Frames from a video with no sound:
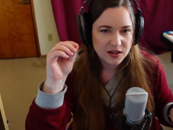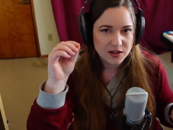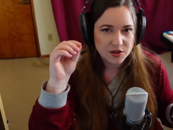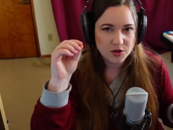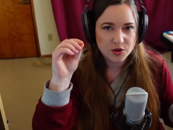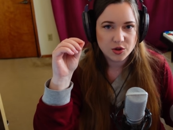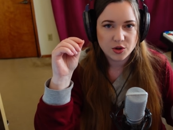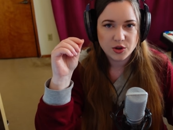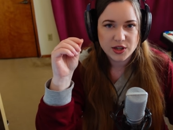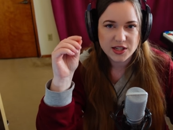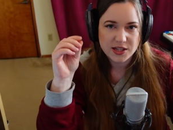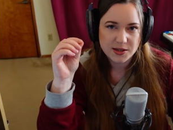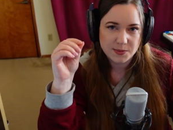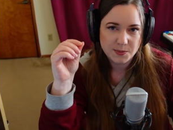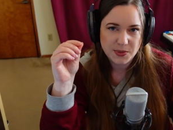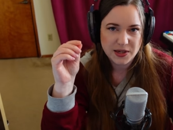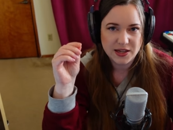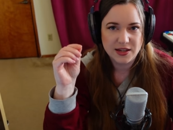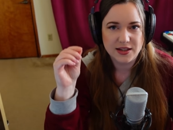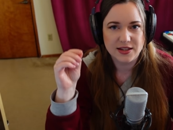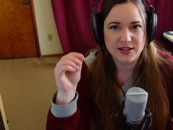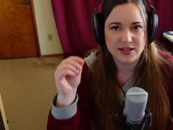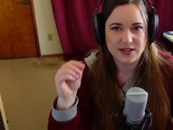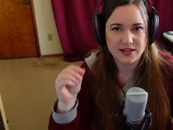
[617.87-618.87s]

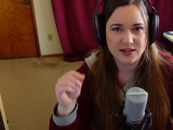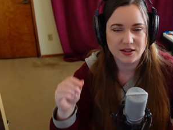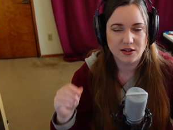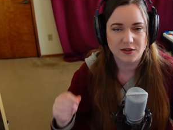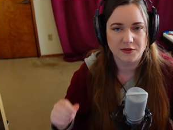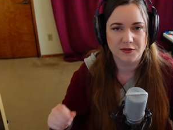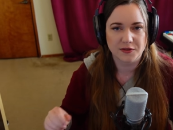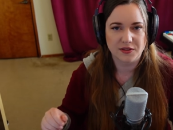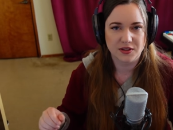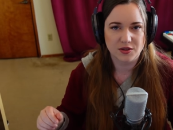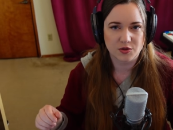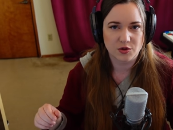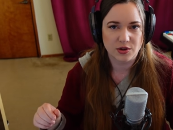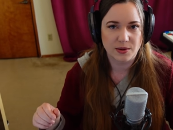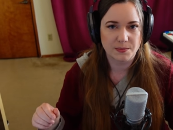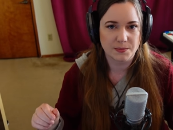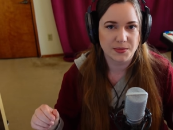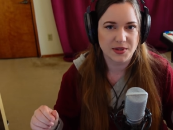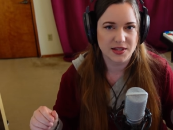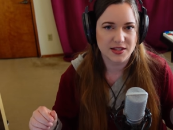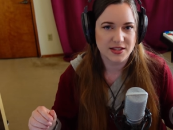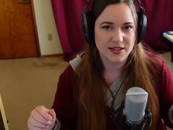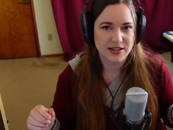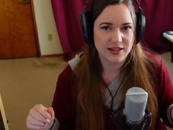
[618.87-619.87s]
crispiness of the
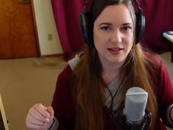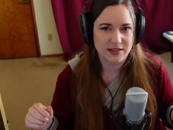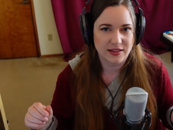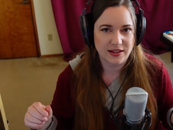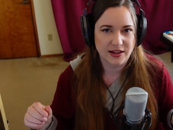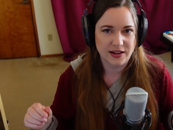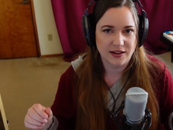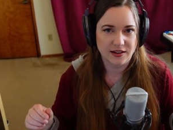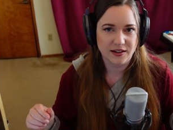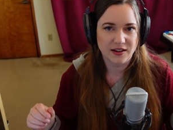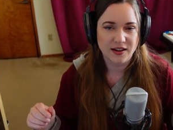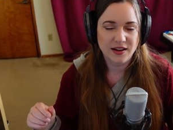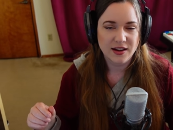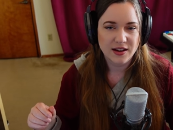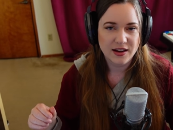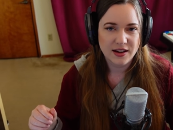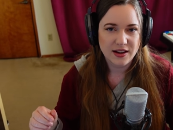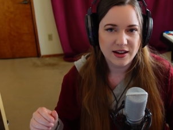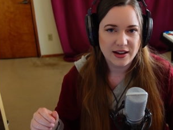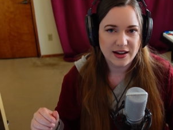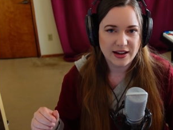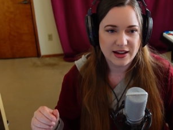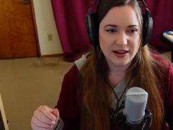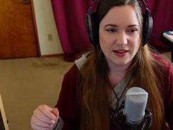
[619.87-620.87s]
trumpets in there
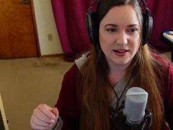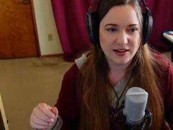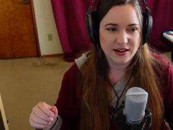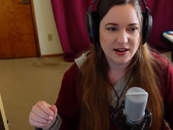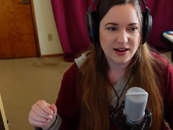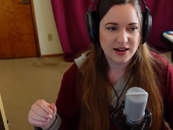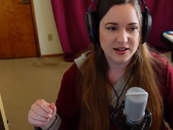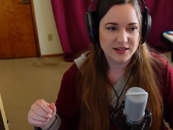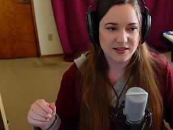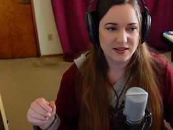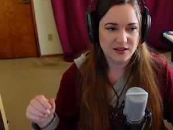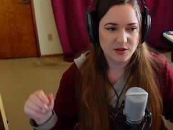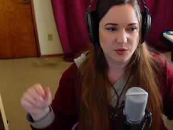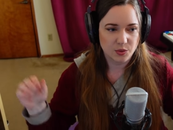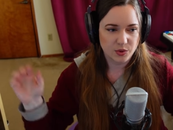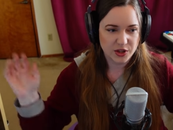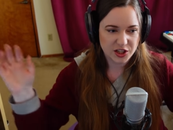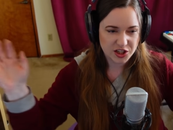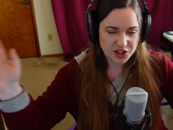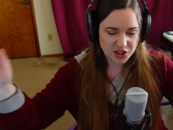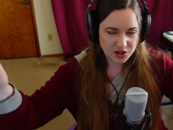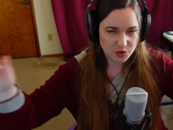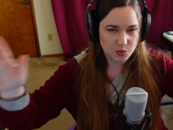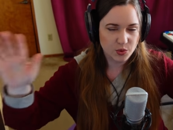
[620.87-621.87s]
and not the
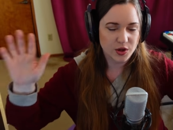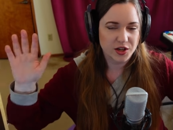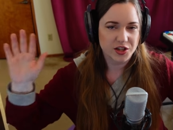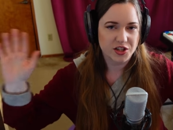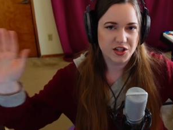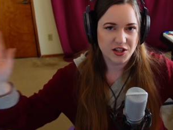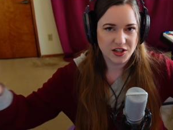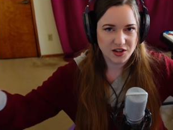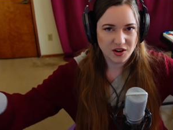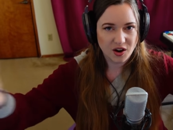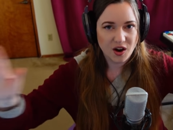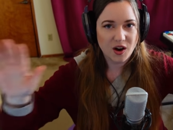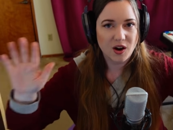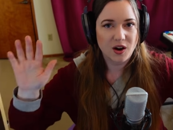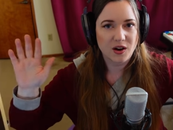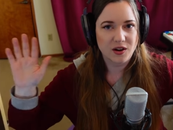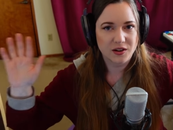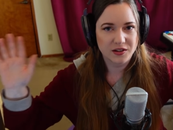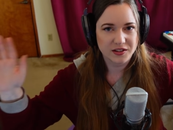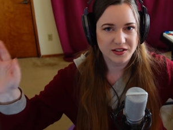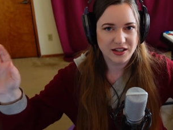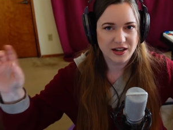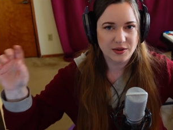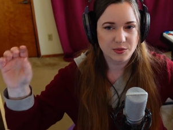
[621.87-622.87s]
wishy-washy
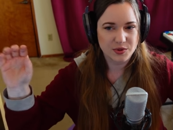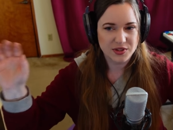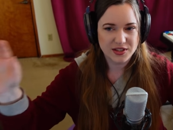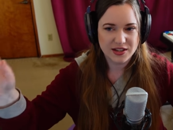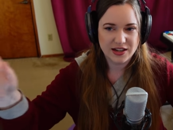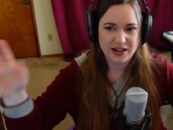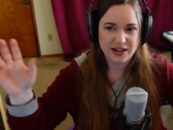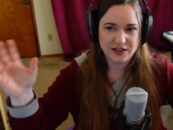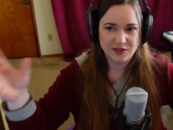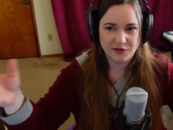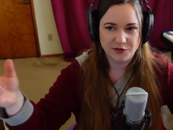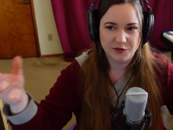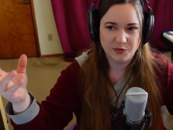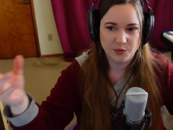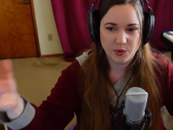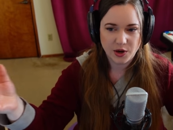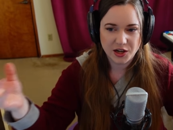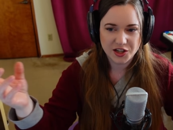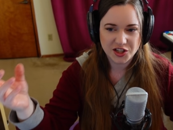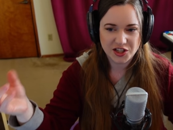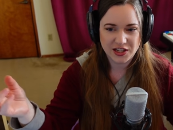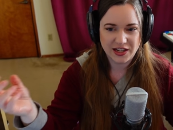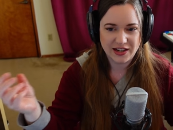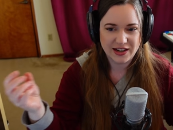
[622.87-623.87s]
hall that was kind of
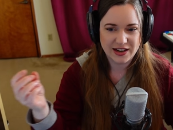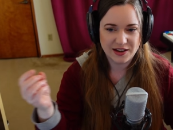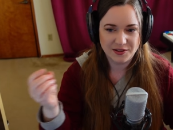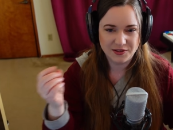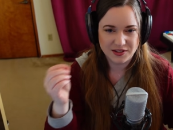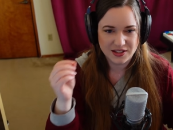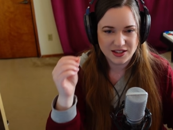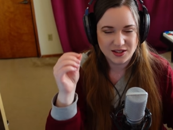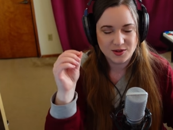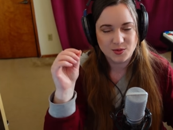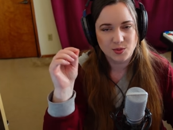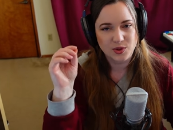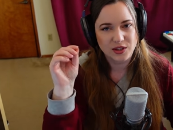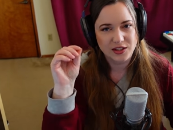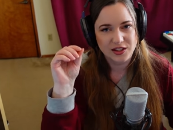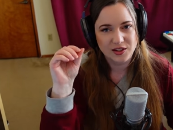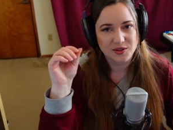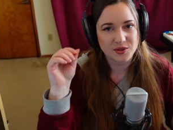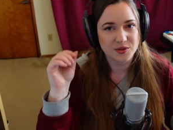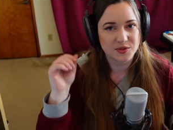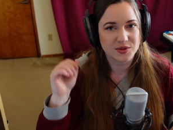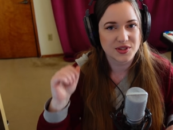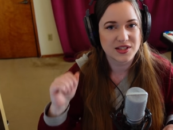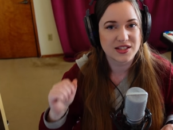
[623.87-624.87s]
washing out this really
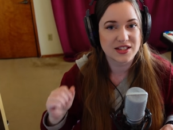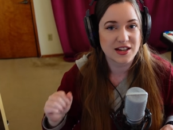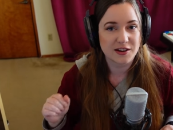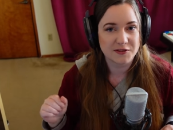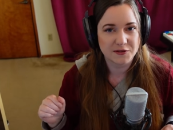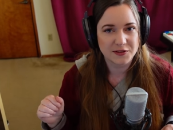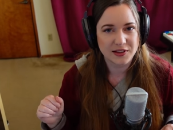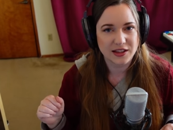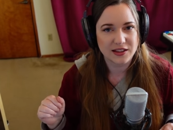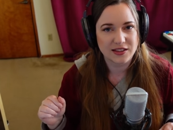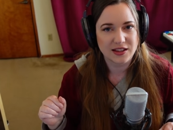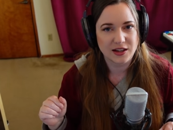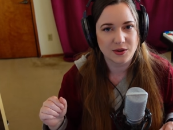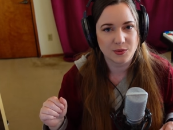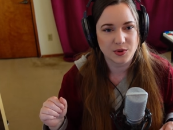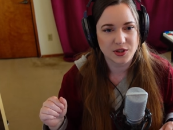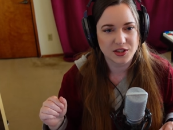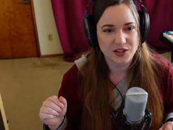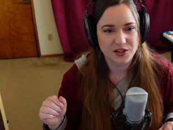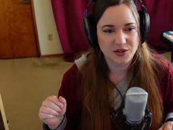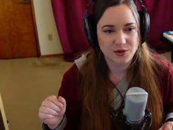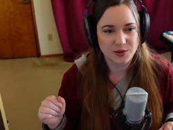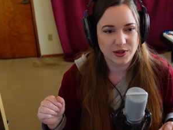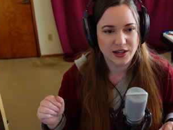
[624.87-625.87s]
cool stuff that they were
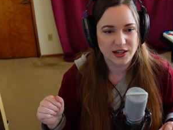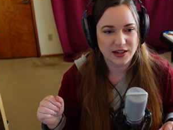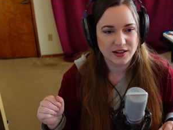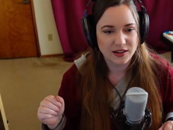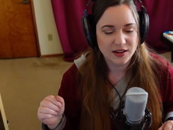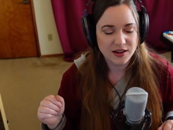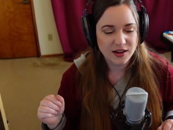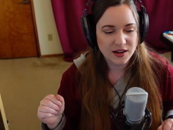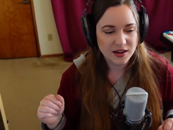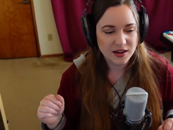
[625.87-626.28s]
doing.